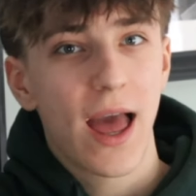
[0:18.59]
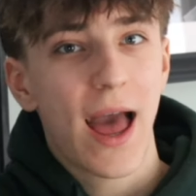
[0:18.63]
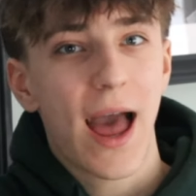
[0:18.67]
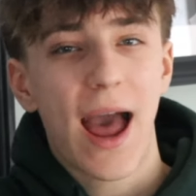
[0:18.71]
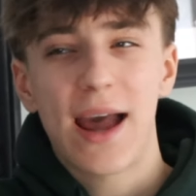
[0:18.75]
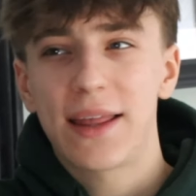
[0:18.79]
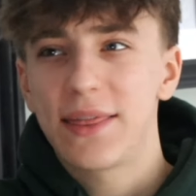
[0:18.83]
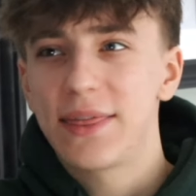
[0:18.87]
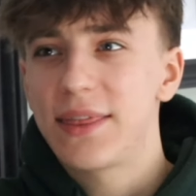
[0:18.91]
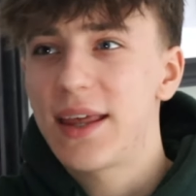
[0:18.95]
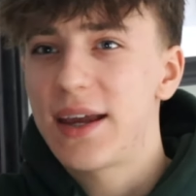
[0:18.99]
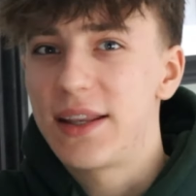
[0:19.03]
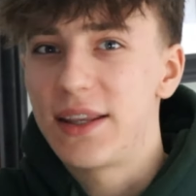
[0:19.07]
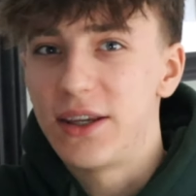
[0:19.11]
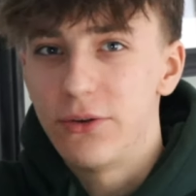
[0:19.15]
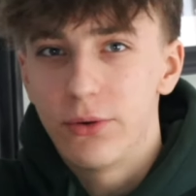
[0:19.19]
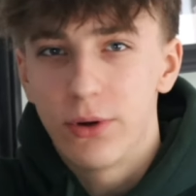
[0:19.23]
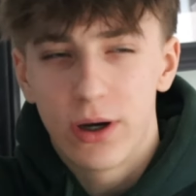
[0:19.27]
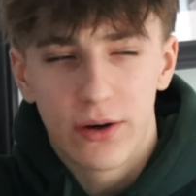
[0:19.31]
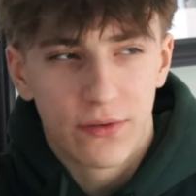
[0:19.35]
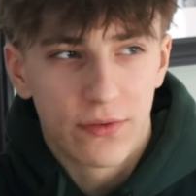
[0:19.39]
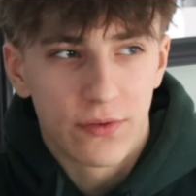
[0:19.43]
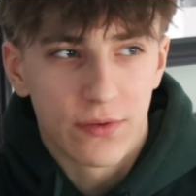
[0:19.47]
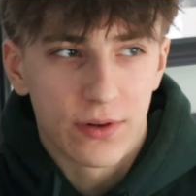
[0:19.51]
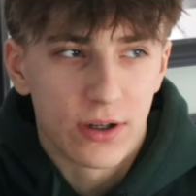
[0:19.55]
And then you
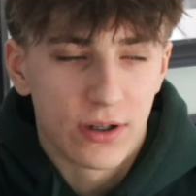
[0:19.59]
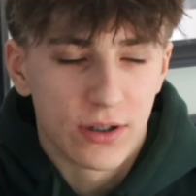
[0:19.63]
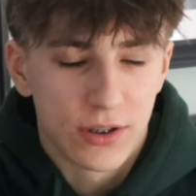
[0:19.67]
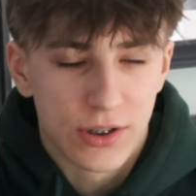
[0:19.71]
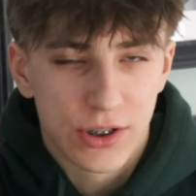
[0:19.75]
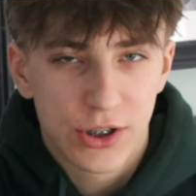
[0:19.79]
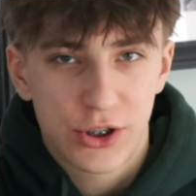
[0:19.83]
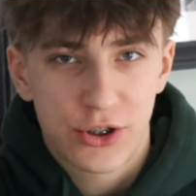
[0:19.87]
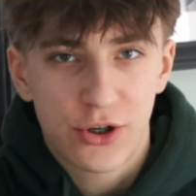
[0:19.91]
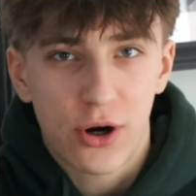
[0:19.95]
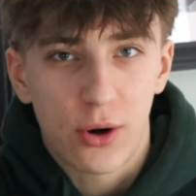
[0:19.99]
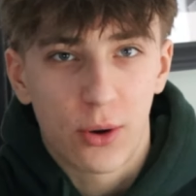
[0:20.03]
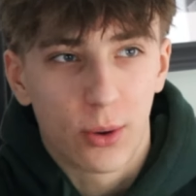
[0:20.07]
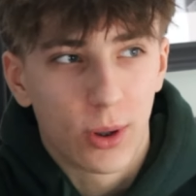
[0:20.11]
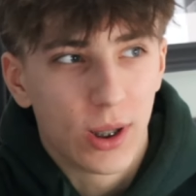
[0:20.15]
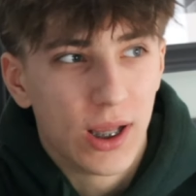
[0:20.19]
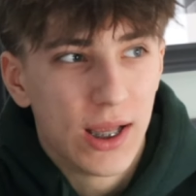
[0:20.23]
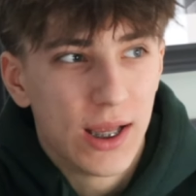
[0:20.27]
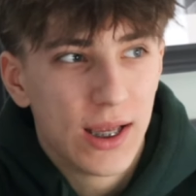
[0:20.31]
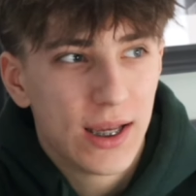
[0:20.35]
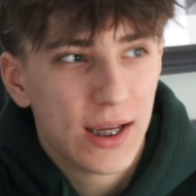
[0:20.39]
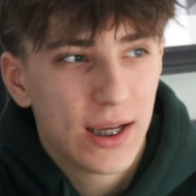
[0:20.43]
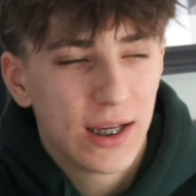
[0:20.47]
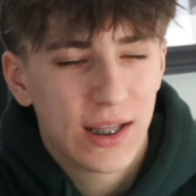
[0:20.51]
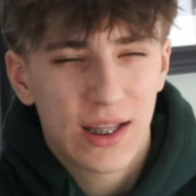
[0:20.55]
have Lance Stroll,
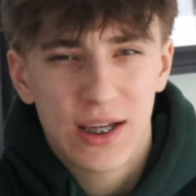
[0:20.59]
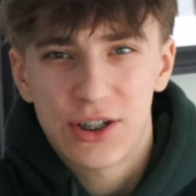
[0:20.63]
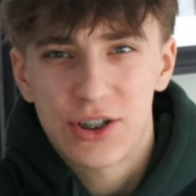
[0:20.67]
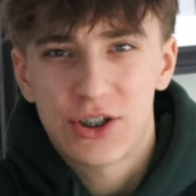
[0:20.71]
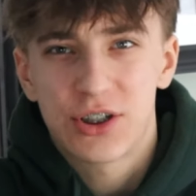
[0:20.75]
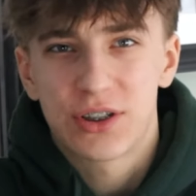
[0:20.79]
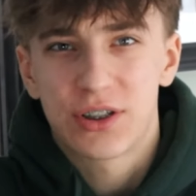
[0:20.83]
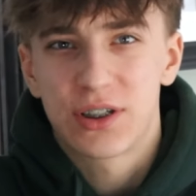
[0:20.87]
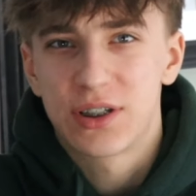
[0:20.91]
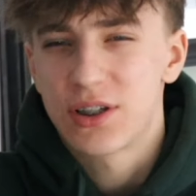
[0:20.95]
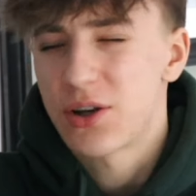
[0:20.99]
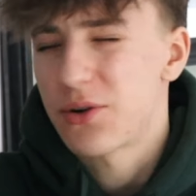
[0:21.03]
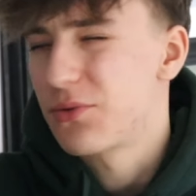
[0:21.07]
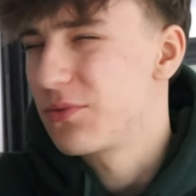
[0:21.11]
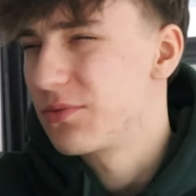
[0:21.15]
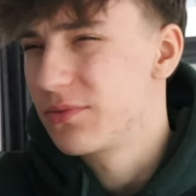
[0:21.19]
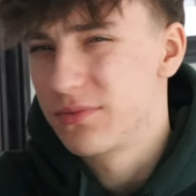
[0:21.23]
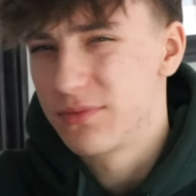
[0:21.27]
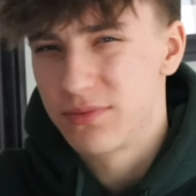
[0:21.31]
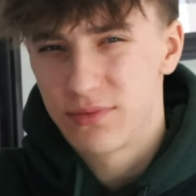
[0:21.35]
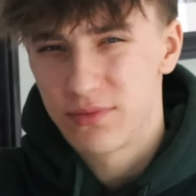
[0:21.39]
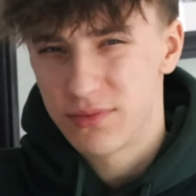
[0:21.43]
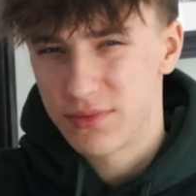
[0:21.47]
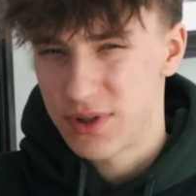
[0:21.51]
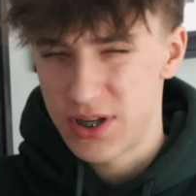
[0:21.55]
and that's just its own
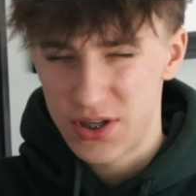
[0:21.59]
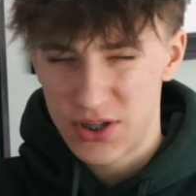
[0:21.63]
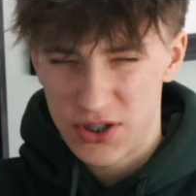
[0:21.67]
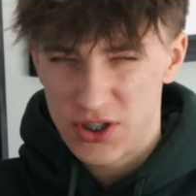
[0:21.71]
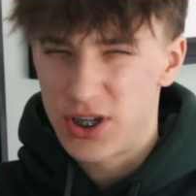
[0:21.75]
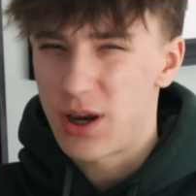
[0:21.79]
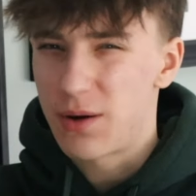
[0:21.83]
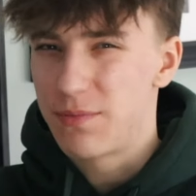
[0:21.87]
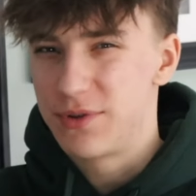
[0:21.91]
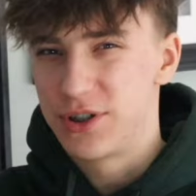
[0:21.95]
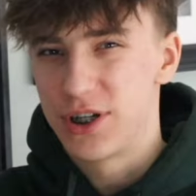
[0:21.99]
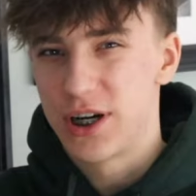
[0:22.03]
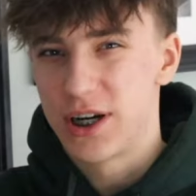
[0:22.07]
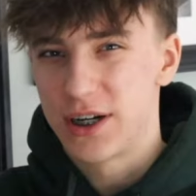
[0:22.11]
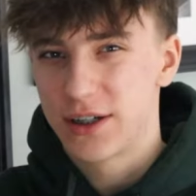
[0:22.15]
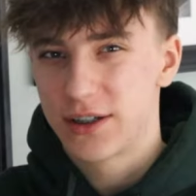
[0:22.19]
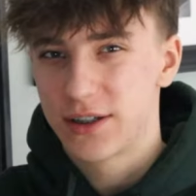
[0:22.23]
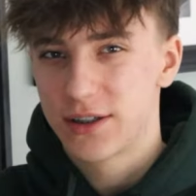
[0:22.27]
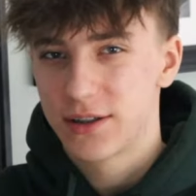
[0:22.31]
subject.